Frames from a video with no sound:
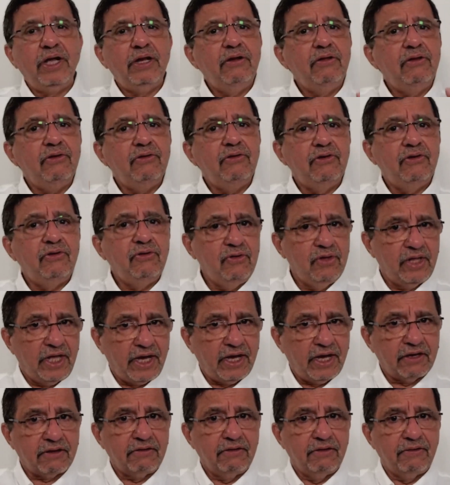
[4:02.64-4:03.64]
do you do
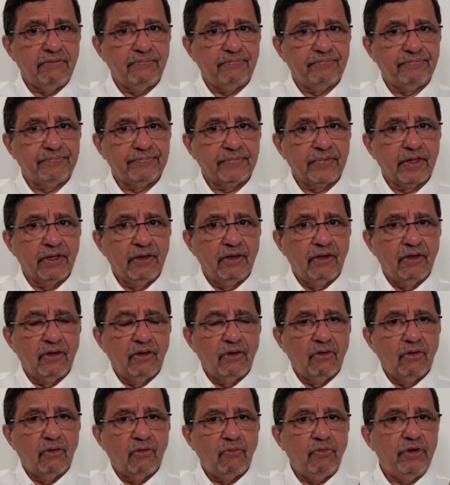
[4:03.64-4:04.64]
that?
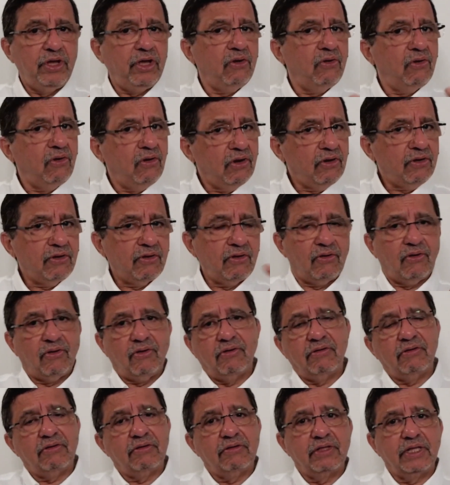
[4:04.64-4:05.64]
We all
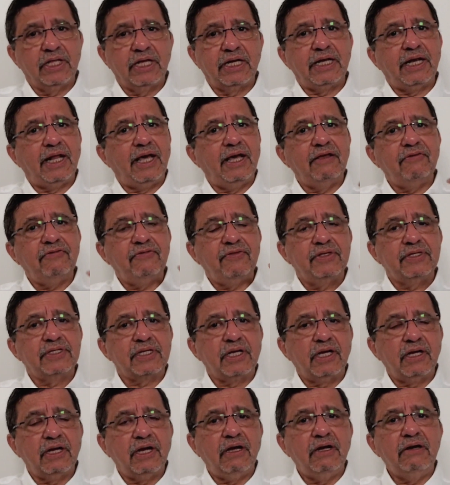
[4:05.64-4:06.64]
know that life is
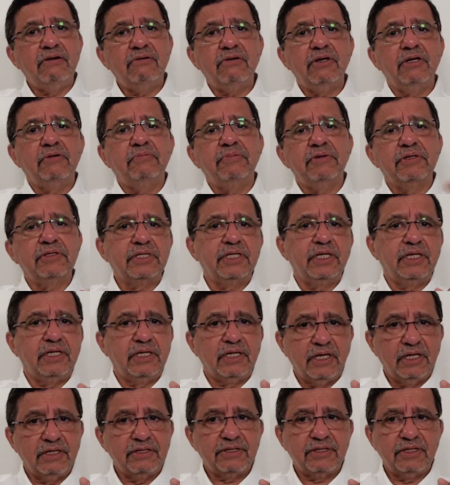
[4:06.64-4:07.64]
100%
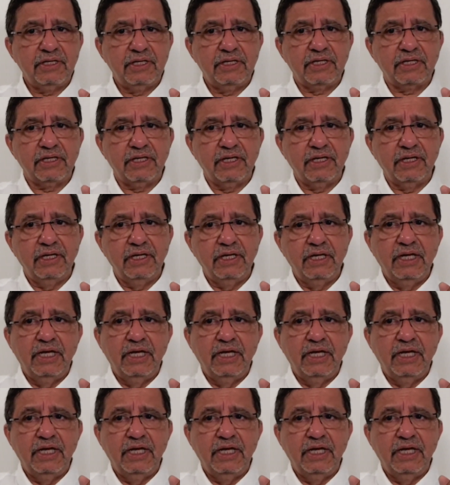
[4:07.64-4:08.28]
uncertain,